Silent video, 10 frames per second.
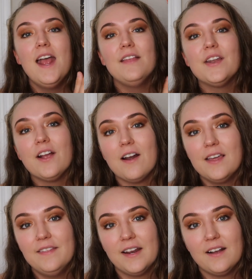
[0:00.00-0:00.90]
and then I got
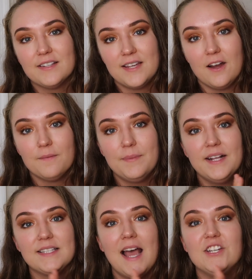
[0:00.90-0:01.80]
it and then I got scared
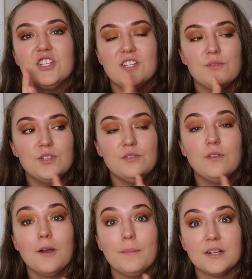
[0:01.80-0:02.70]
because I just don't do
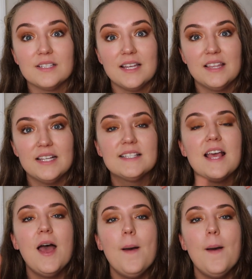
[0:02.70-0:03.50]
long books like this.